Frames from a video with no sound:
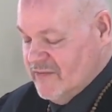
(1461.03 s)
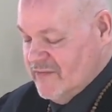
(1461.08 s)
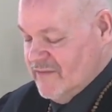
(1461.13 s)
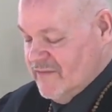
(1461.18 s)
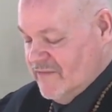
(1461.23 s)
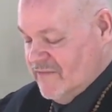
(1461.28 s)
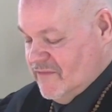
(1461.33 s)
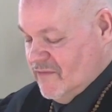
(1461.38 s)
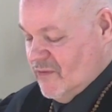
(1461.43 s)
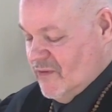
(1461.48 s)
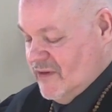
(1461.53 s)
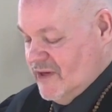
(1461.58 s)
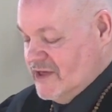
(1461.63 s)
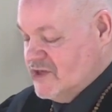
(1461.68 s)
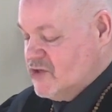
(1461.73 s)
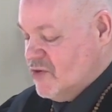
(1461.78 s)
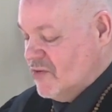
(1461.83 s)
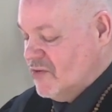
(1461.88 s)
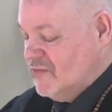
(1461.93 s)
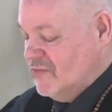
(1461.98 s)
for
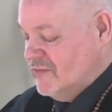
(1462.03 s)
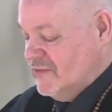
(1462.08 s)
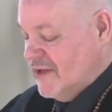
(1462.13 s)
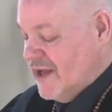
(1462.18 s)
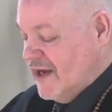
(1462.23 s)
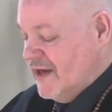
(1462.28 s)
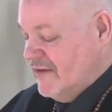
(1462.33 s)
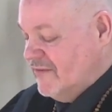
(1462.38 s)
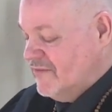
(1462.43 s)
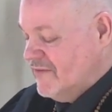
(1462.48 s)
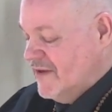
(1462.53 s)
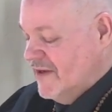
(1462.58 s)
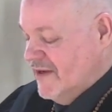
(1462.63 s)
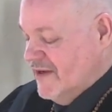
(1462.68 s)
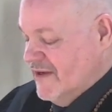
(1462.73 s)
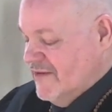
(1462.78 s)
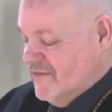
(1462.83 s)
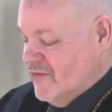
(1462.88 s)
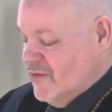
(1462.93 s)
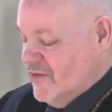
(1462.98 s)
eternal life,
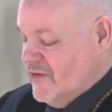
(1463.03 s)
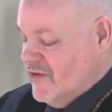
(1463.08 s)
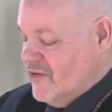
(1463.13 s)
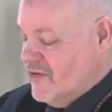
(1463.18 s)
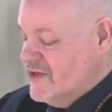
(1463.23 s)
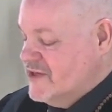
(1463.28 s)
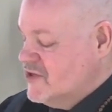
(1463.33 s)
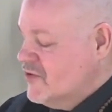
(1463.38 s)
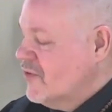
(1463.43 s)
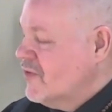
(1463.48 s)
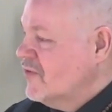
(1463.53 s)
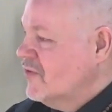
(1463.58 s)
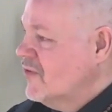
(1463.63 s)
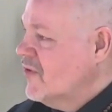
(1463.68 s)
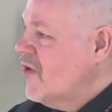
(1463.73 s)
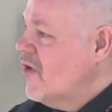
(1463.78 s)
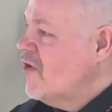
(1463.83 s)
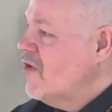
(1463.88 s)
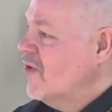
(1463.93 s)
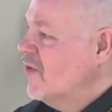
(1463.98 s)
for their
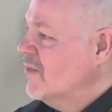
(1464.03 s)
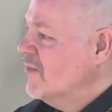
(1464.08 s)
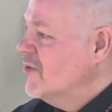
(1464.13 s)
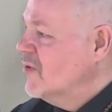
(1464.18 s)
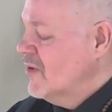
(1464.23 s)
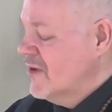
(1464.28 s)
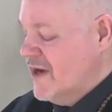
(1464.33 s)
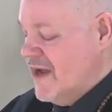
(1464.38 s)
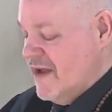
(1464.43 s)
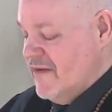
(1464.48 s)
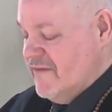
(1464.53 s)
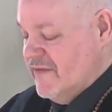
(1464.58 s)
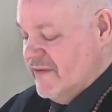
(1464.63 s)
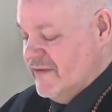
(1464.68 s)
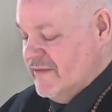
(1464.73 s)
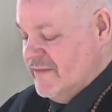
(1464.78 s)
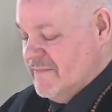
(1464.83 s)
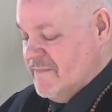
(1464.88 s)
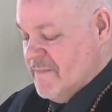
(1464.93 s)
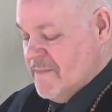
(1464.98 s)
eternal home or
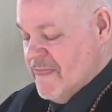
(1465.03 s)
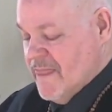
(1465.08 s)
heaven,